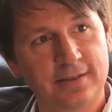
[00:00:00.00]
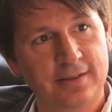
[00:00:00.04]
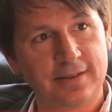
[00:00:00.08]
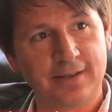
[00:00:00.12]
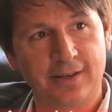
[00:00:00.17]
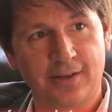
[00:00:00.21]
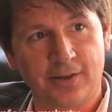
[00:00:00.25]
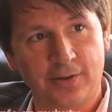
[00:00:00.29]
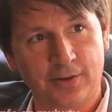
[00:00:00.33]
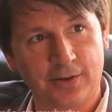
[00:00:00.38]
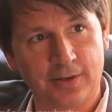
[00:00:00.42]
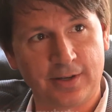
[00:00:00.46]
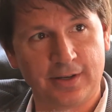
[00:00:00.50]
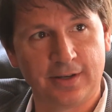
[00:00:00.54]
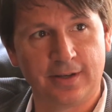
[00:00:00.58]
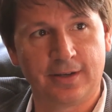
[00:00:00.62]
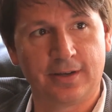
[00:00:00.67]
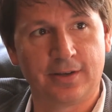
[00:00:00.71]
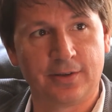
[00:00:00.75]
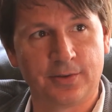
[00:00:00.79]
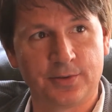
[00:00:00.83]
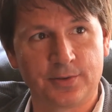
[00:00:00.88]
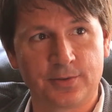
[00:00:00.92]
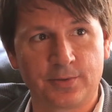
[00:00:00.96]
it
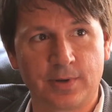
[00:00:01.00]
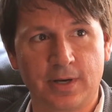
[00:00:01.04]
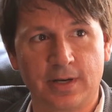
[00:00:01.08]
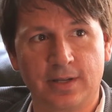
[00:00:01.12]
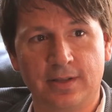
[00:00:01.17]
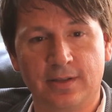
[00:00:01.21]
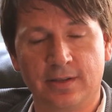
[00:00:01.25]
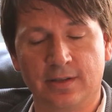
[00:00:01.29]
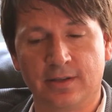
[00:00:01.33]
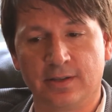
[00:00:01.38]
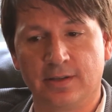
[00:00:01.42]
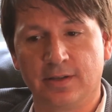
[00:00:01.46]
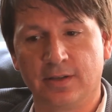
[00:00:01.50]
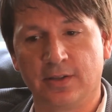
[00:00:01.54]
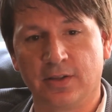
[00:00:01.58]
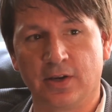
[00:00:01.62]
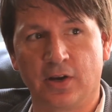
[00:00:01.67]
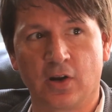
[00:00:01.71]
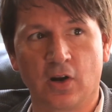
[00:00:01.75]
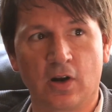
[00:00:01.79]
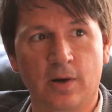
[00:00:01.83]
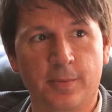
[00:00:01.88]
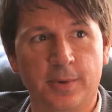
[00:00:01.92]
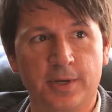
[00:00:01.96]
goes right in the
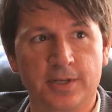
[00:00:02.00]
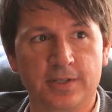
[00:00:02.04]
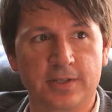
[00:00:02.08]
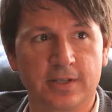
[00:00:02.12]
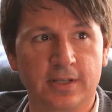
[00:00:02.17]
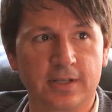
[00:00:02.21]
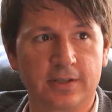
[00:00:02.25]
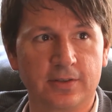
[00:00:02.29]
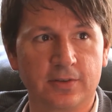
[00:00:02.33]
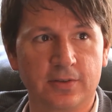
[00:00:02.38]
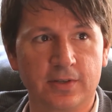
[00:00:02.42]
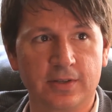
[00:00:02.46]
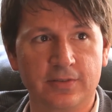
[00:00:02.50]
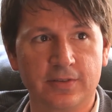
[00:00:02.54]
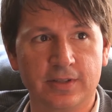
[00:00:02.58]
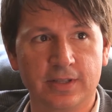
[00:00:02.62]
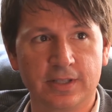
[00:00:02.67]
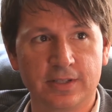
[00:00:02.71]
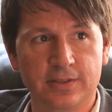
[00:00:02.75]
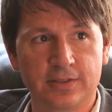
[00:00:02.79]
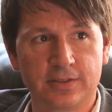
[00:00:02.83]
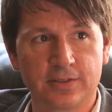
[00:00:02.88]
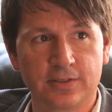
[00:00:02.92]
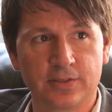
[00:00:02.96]
garbage and they don't even
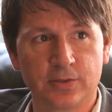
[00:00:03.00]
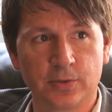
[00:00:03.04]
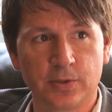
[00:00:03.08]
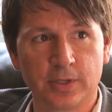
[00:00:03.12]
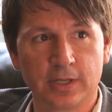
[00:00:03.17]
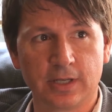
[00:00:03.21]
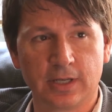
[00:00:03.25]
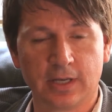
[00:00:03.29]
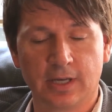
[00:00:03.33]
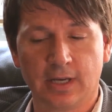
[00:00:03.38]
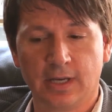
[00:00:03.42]
listen to it.